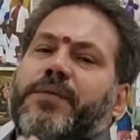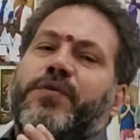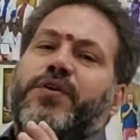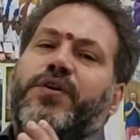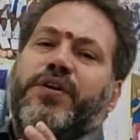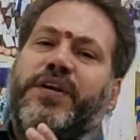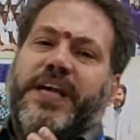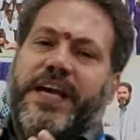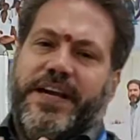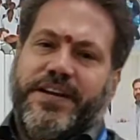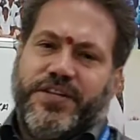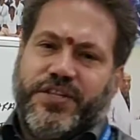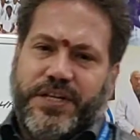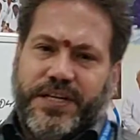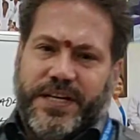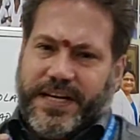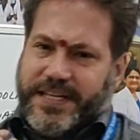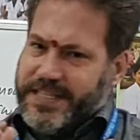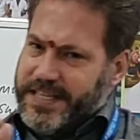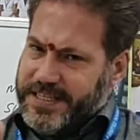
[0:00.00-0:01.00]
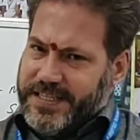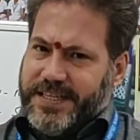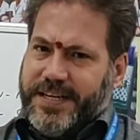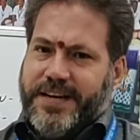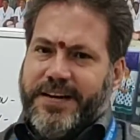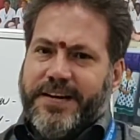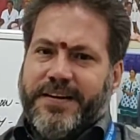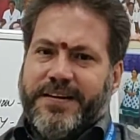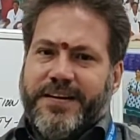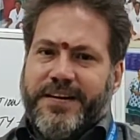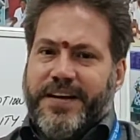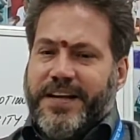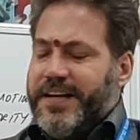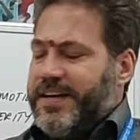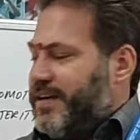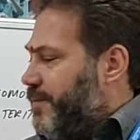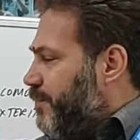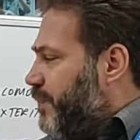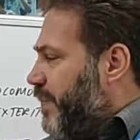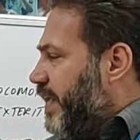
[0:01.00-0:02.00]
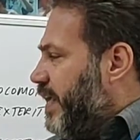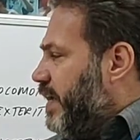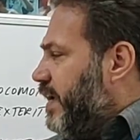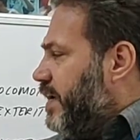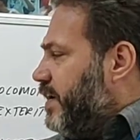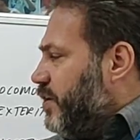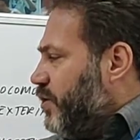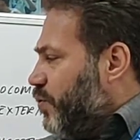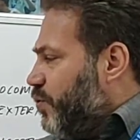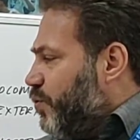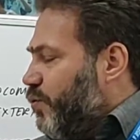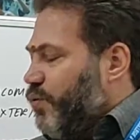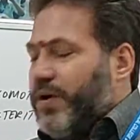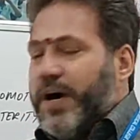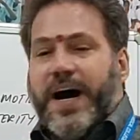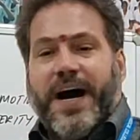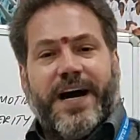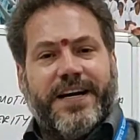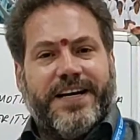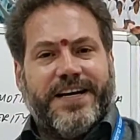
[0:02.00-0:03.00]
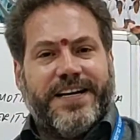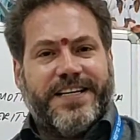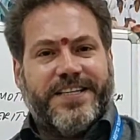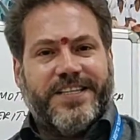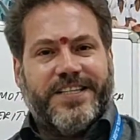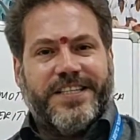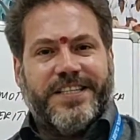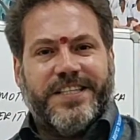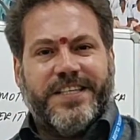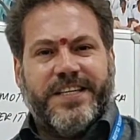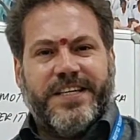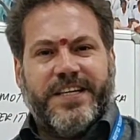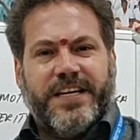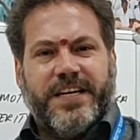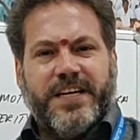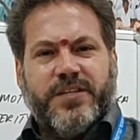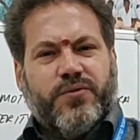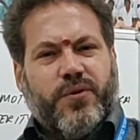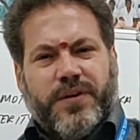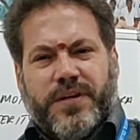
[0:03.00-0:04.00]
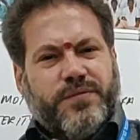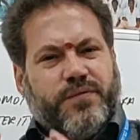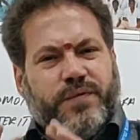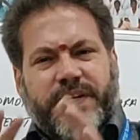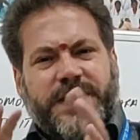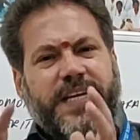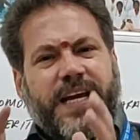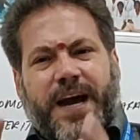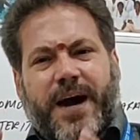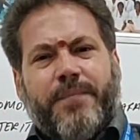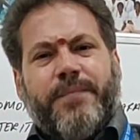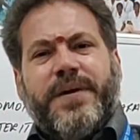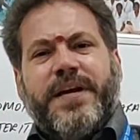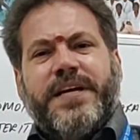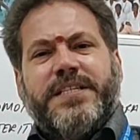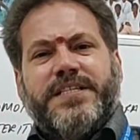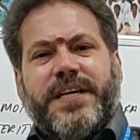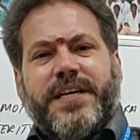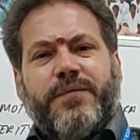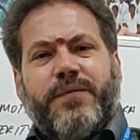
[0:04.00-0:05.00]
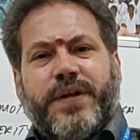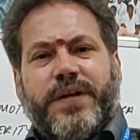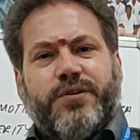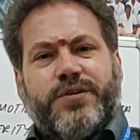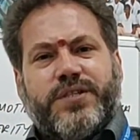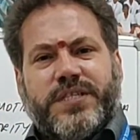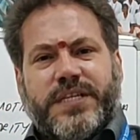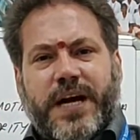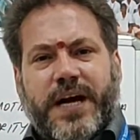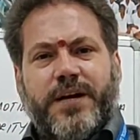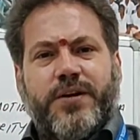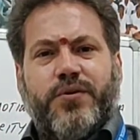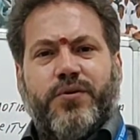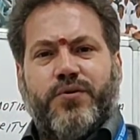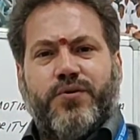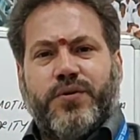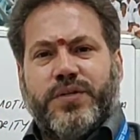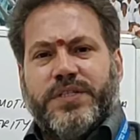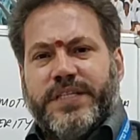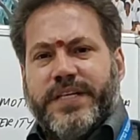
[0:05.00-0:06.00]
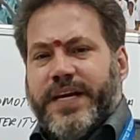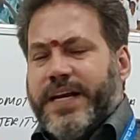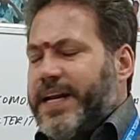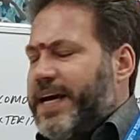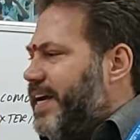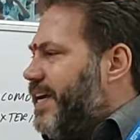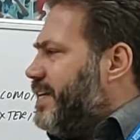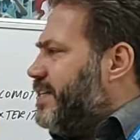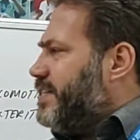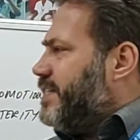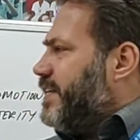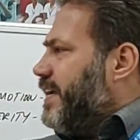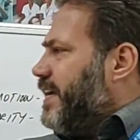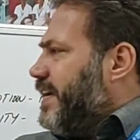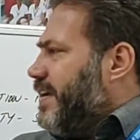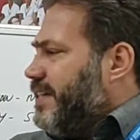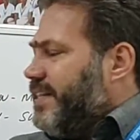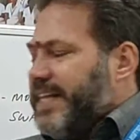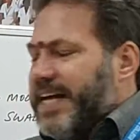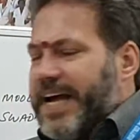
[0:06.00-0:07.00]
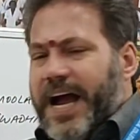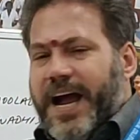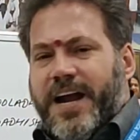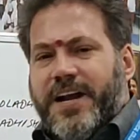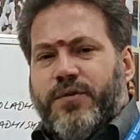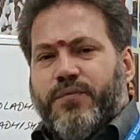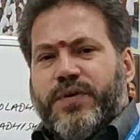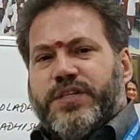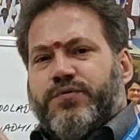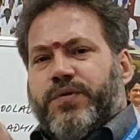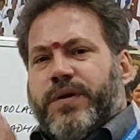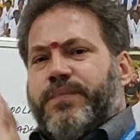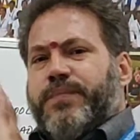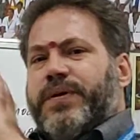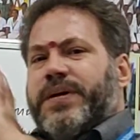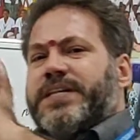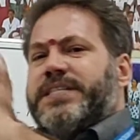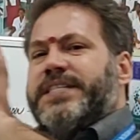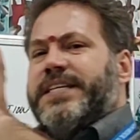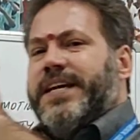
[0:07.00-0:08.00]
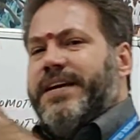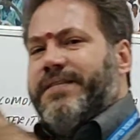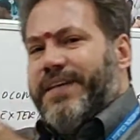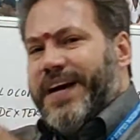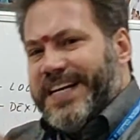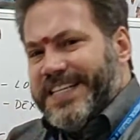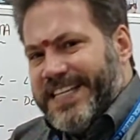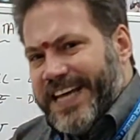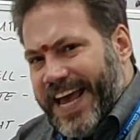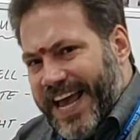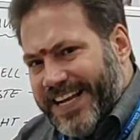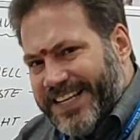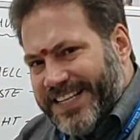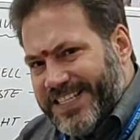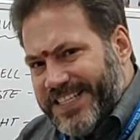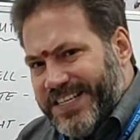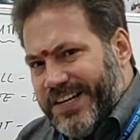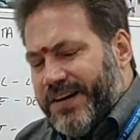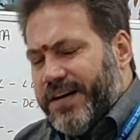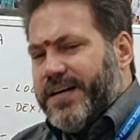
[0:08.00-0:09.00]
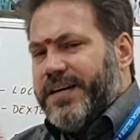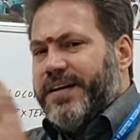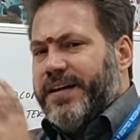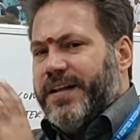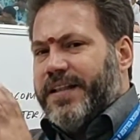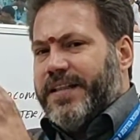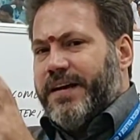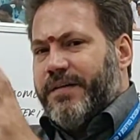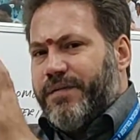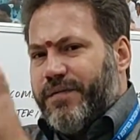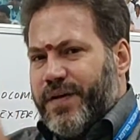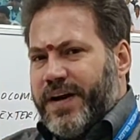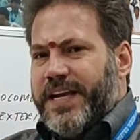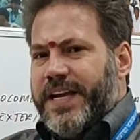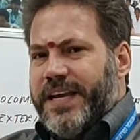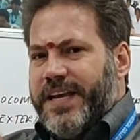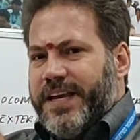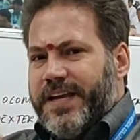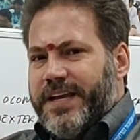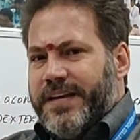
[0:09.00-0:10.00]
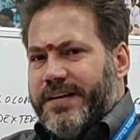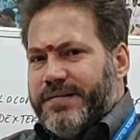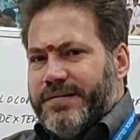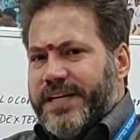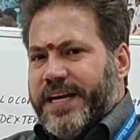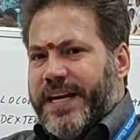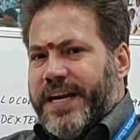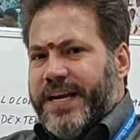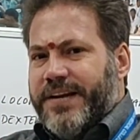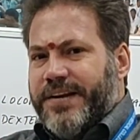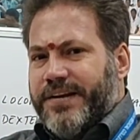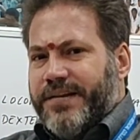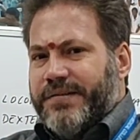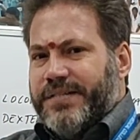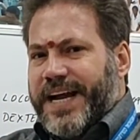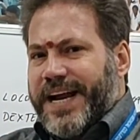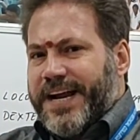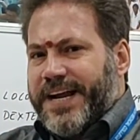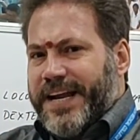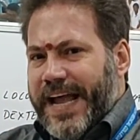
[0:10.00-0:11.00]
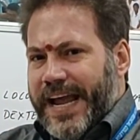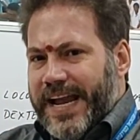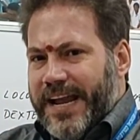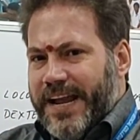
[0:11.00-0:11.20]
communication, as I said earlier, to Akash. So it is very amazing when you start to realize that which we perceive as external, the 5 great grand